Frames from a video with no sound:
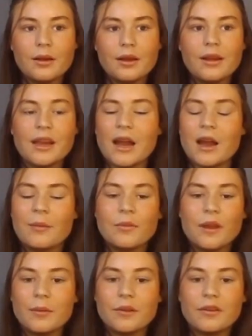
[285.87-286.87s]
Yeah,
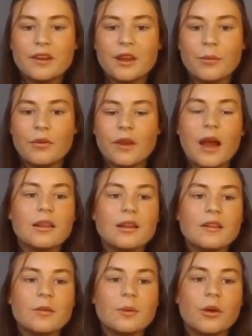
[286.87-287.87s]
I'm the same with Callie,
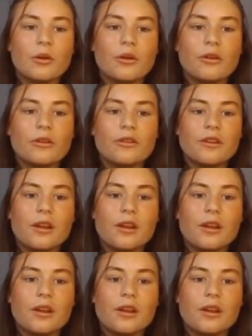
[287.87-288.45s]
to be honest.